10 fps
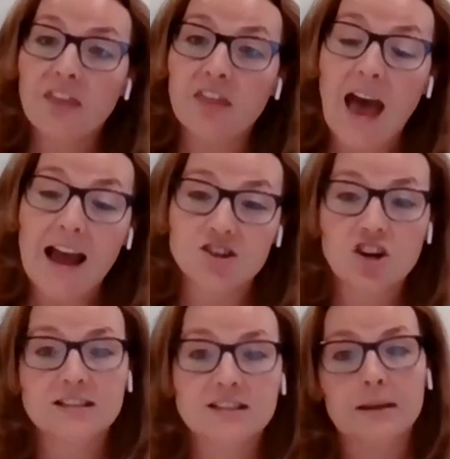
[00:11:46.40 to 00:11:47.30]
But
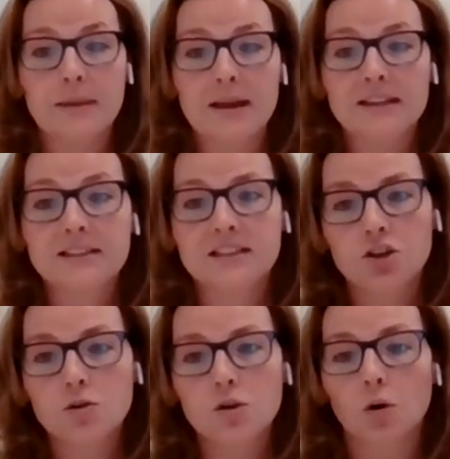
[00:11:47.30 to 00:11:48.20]
that trust
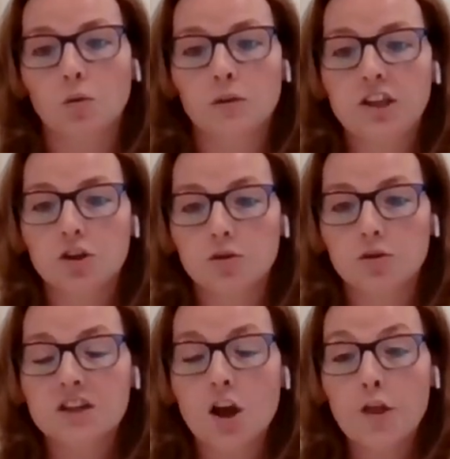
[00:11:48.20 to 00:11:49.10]
limits that you can
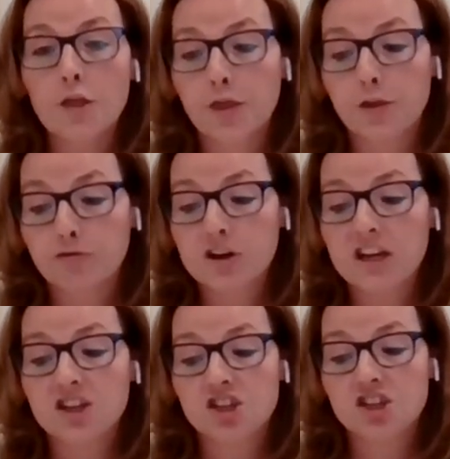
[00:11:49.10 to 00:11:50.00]
only use
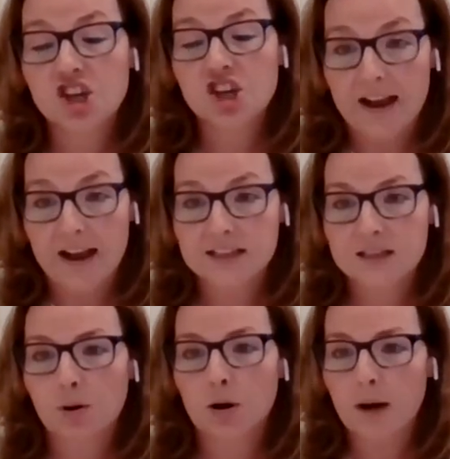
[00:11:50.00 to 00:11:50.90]
3
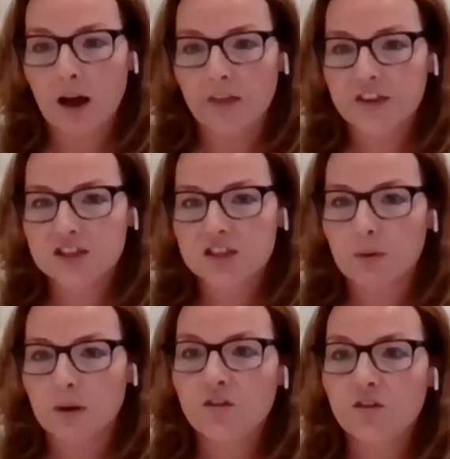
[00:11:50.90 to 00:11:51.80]
checks per
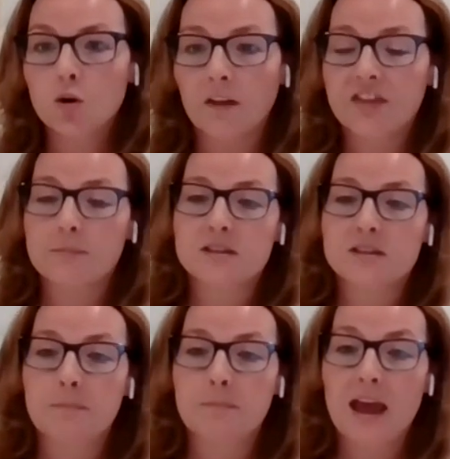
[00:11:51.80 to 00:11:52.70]
month. So if you
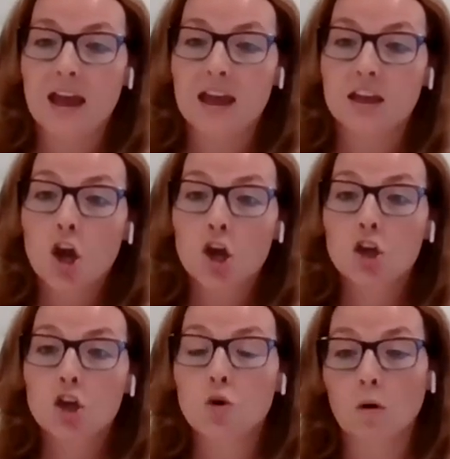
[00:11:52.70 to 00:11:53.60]
want them to
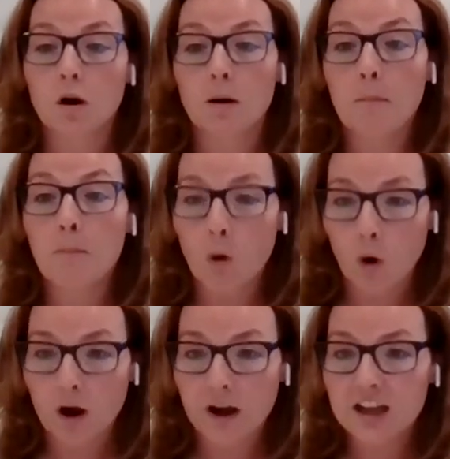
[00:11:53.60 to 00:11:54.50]
pay
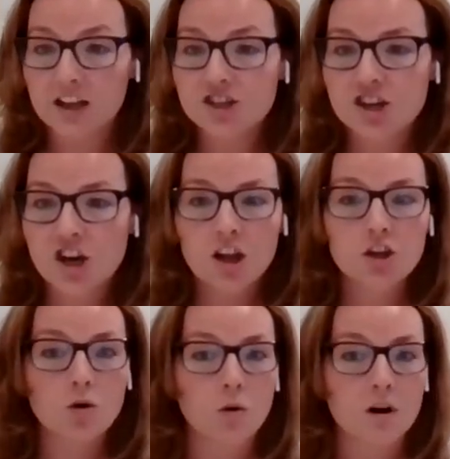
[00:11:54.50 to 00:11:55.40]
your mortgage,
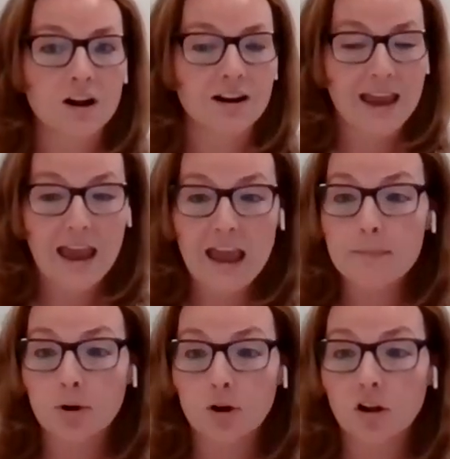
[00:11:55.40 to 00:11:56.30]
your
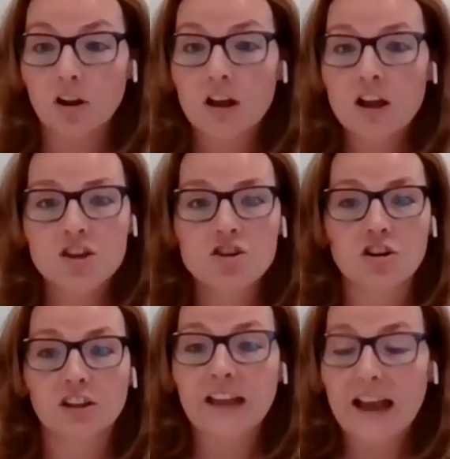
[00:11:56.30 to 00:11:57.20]
cable,
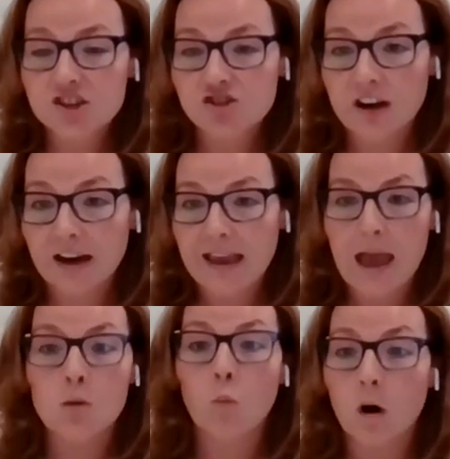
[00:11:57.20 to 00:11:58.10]
your
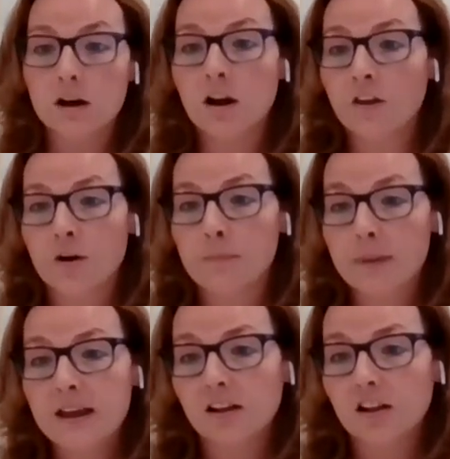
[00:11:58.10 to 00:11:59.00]
electric, and one
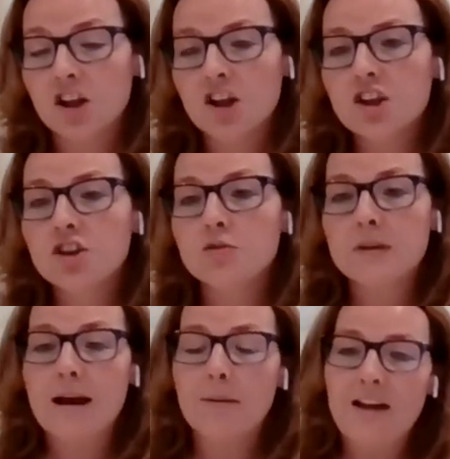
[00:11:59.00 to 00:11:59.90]
other bill,
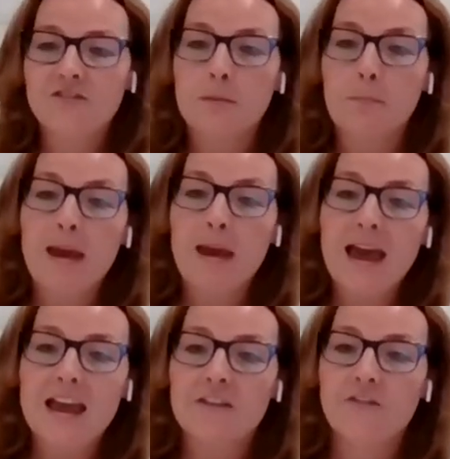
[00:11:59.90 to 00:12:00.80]
you now have
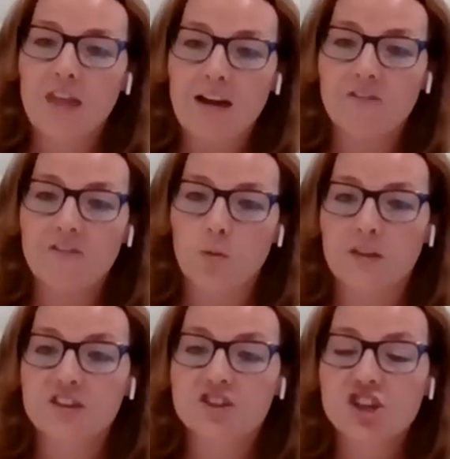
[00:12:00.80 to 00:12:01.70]
to pay for that